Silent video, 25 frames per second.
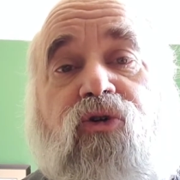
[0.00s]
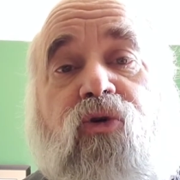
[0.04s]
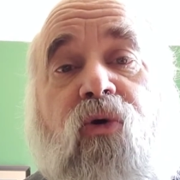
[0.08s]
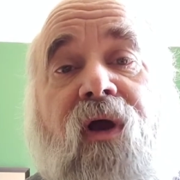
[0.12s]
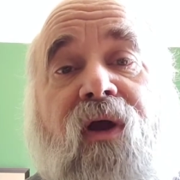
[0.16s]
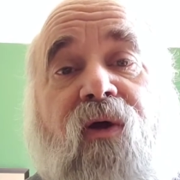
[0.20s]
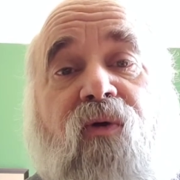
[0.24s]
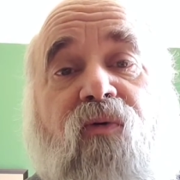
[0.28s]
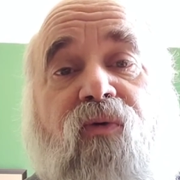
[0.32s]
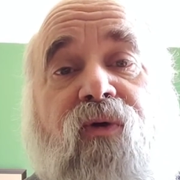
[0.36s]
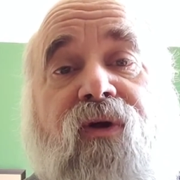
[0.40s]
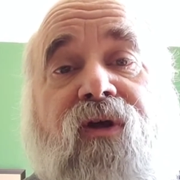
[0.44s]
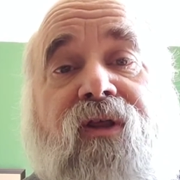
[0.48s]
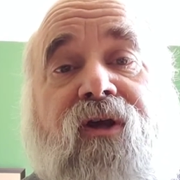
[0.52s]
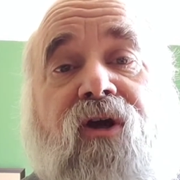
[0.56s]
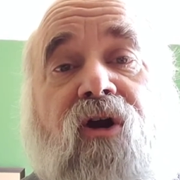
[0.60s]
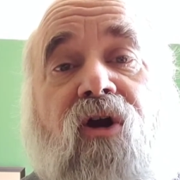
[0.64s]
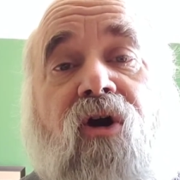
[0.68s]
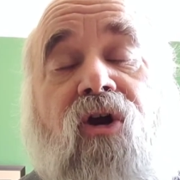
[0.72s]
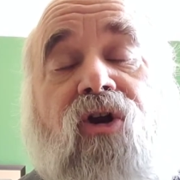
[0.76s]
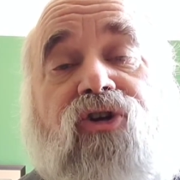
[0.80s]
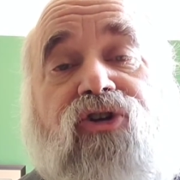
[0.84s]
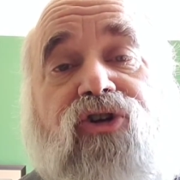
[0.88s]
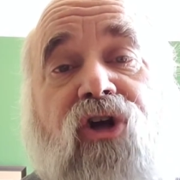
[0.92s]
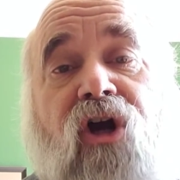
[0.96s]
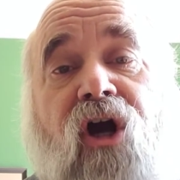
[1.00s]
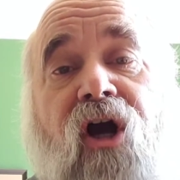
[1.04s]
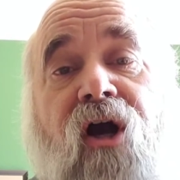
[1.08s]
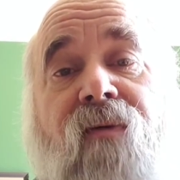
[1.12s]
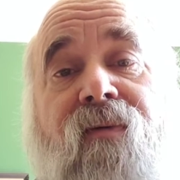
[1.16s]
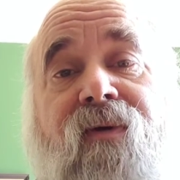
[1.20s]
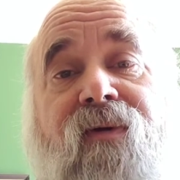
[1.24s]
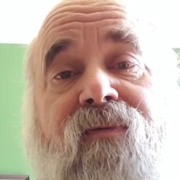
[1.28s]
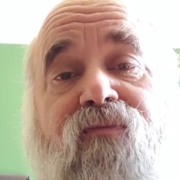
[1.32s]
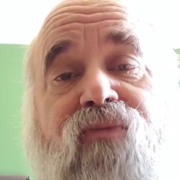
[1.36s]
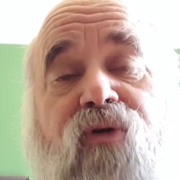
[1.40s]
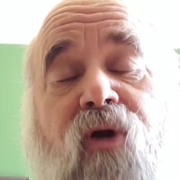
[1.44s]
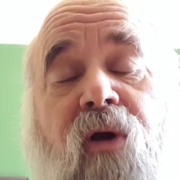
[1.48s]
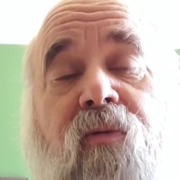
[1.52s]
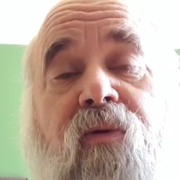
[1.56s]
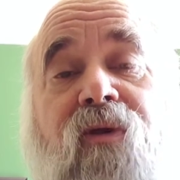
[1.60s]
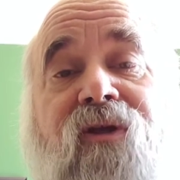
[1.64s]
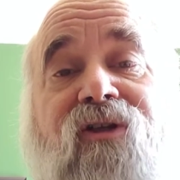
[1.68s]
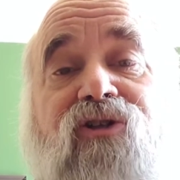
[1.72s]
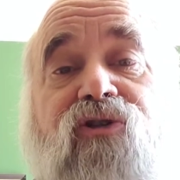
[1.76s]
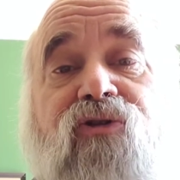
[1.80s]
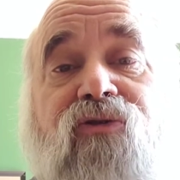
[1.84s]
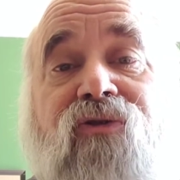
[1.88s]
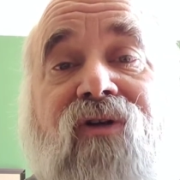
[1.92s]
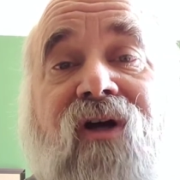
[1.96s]
a really hard job and
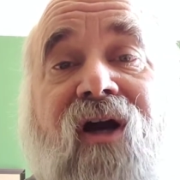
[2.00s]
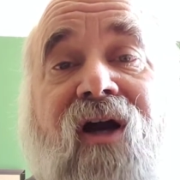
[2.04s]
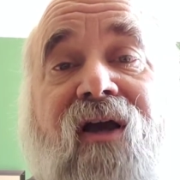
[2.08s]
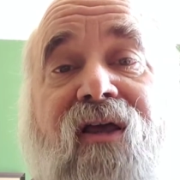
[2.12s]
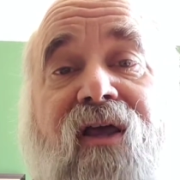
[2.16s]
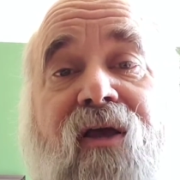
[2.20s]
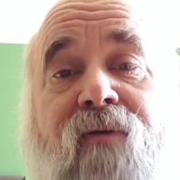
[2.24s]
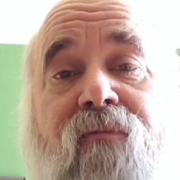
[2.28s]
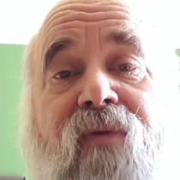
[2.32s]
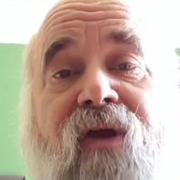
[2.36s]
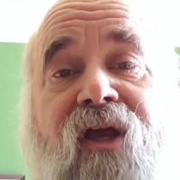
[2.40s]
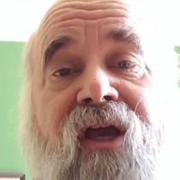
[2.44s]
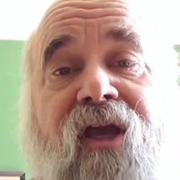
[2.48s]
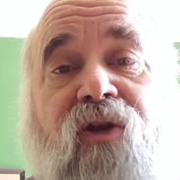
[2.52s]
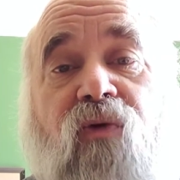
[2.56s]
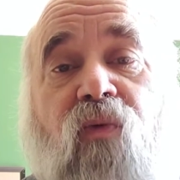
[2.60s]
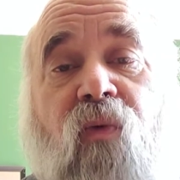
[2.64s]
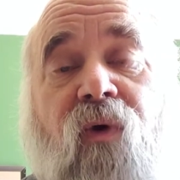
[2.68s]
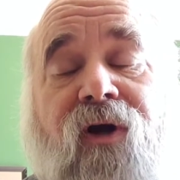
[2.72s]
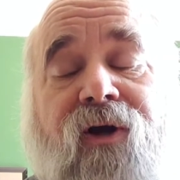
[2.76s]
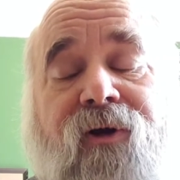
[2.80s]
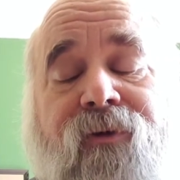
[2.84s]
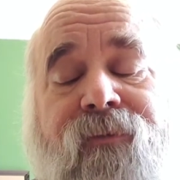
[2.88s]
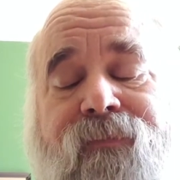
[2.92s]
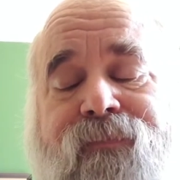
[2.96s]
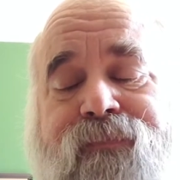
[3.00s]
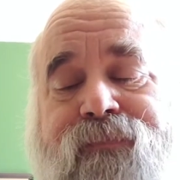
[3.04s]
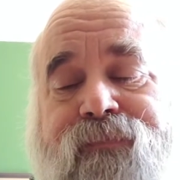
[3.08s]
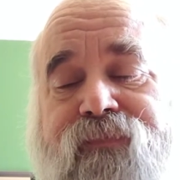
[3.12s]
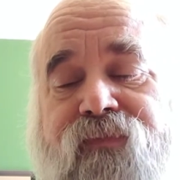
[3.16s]
probably do not get paid well.